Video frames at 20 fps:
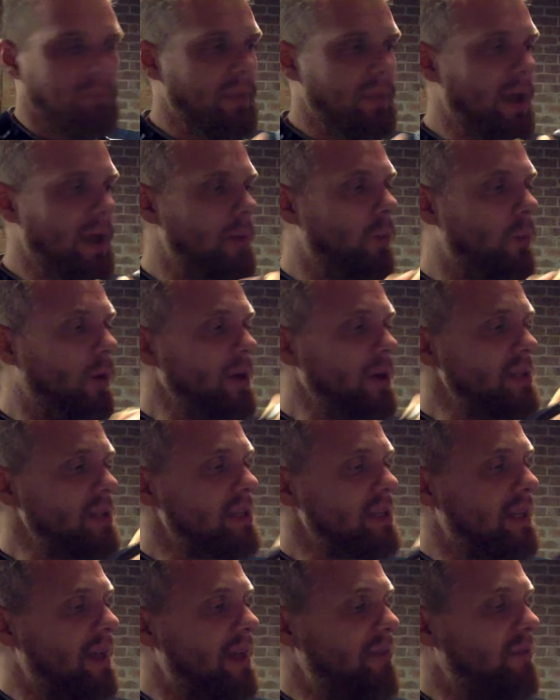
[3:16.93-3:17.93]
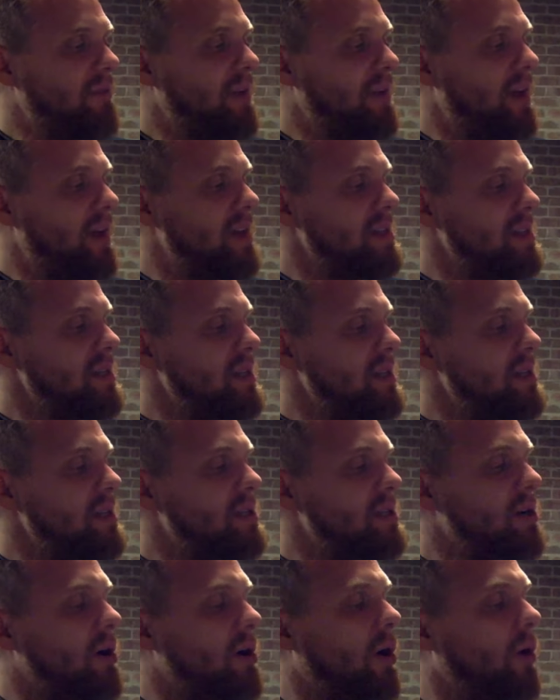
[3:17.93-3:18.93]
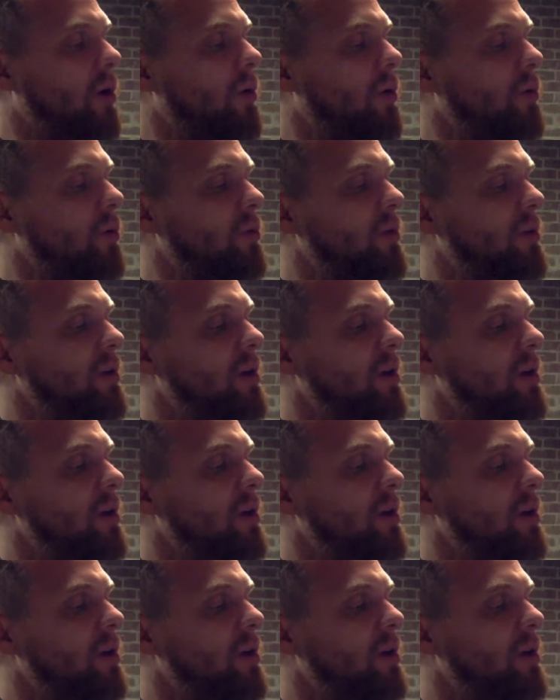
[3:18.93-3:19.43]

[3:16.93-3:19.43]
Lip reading: And what it's left as is called